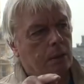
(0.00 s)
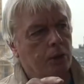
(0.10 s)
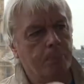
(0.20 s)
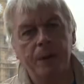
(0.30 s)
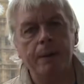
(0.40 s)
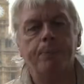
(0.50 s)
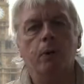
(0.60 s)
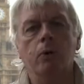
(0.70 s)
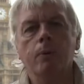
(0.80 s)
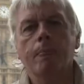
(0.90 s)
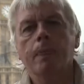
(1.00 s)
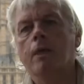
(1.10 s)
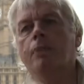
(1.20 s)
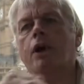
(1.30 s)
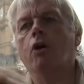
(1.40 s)
the people
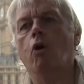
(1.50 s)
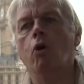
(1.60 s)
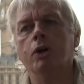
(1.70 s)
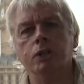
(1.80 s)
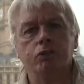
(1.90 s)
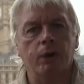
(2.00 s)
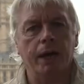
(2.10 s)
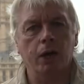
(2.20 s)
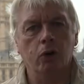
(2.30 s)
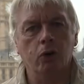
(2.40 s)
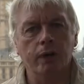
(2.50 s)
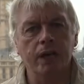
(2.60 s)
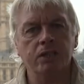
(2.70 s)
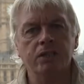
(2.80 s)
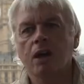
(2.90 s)
that are orchestrating all
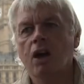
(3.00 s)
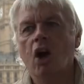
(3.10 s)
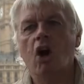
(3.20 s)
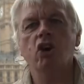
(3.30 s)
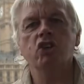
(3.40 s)
this are